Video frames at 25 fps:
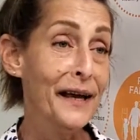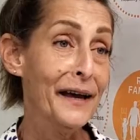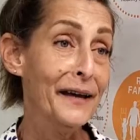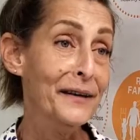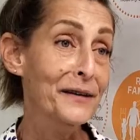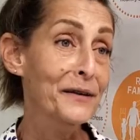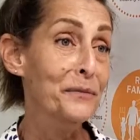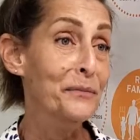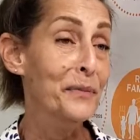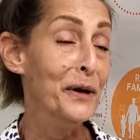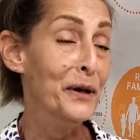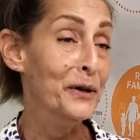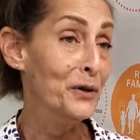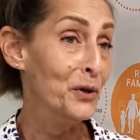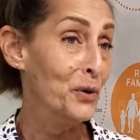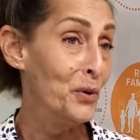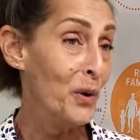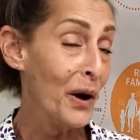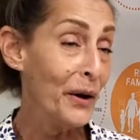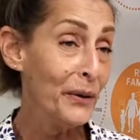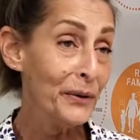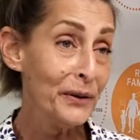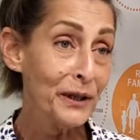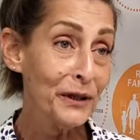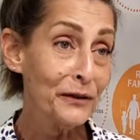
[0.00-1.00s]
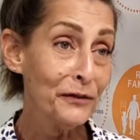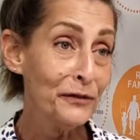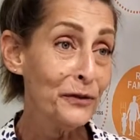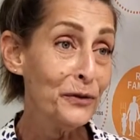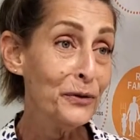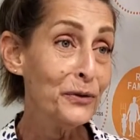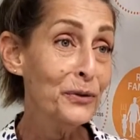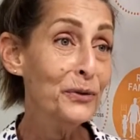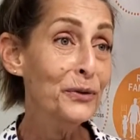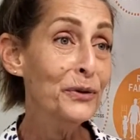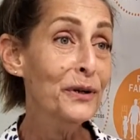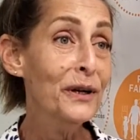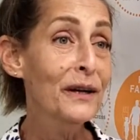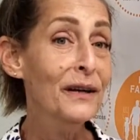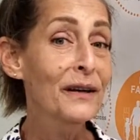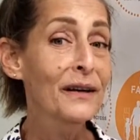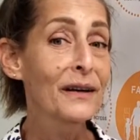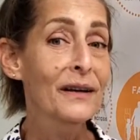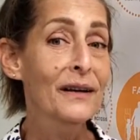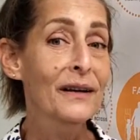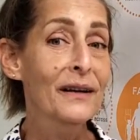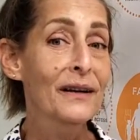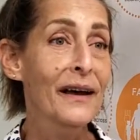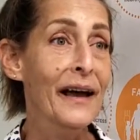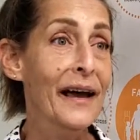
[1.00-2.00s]
get better quality food
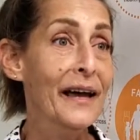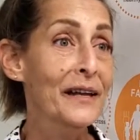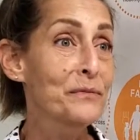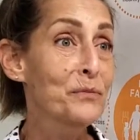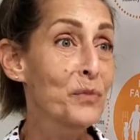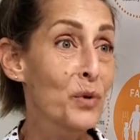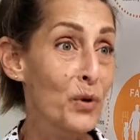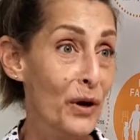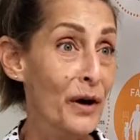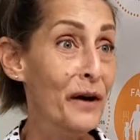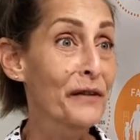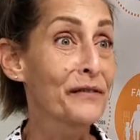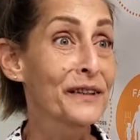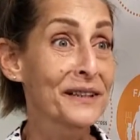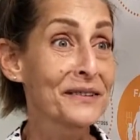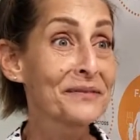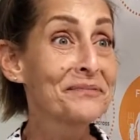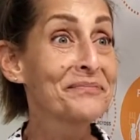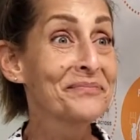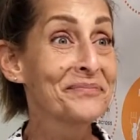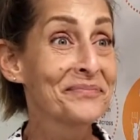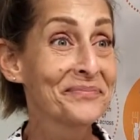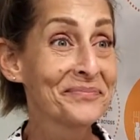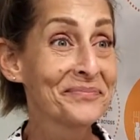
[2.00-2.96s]
and more of it.